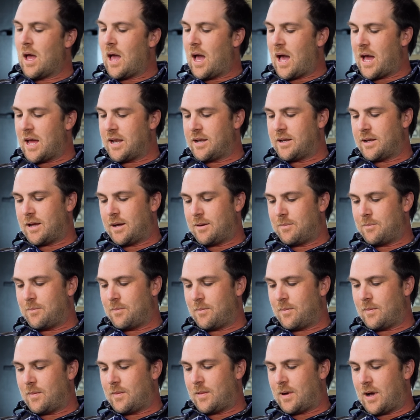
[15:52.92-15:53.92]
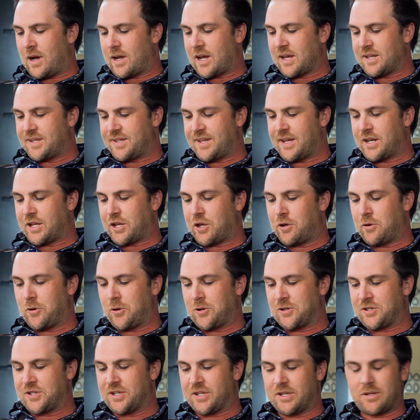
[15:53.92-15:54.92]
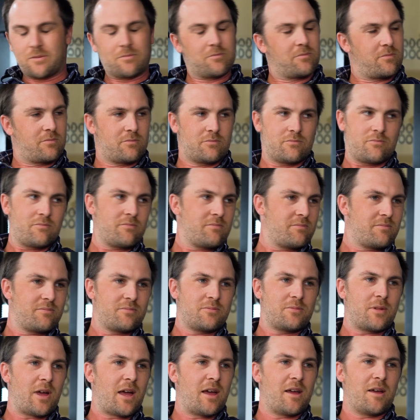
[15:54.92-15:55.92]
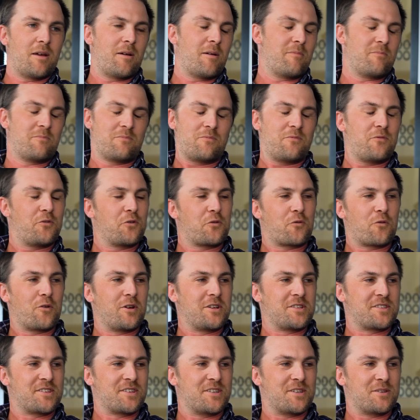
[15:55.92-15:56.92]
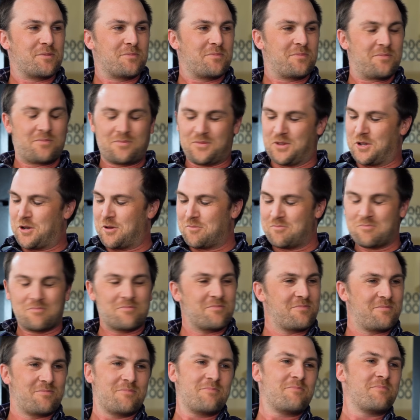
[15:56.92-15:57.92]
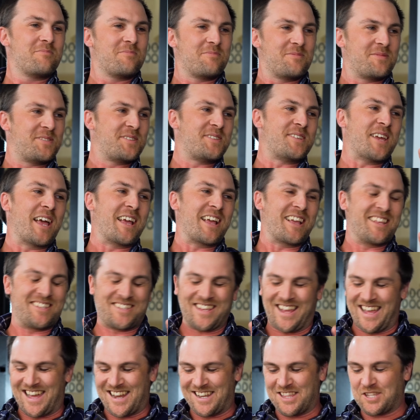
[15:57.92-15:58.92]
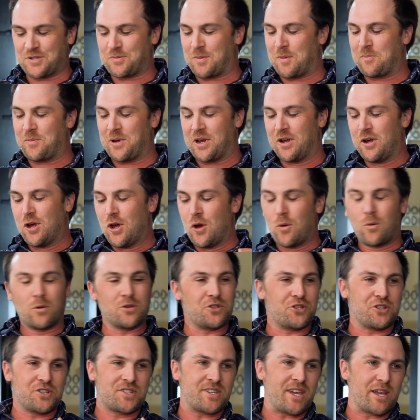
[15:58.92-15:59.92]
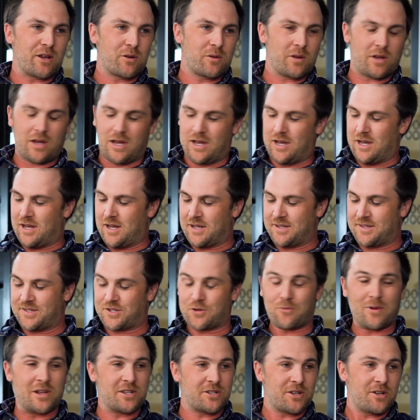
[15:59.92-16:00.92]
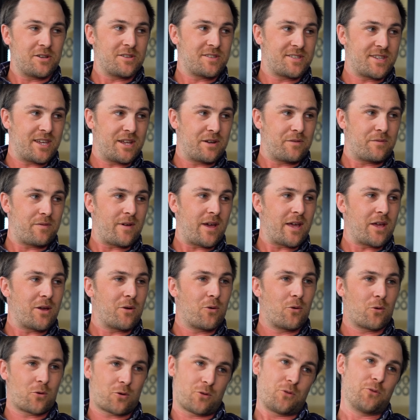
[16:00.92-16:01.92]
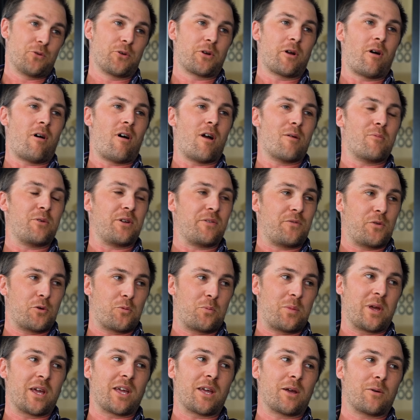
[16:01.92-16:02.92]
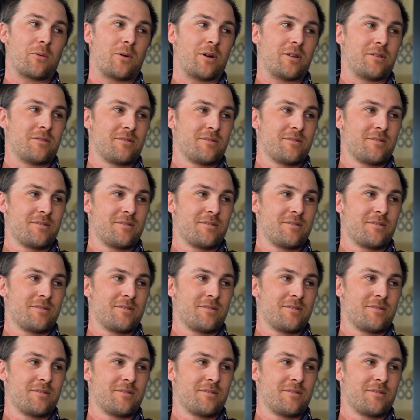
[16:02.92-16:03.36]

And I guess out of curiosity, feel free to, stay out of this one, but would you take Sorento, Santa Fe, or Kluger hybrid if you were picking one?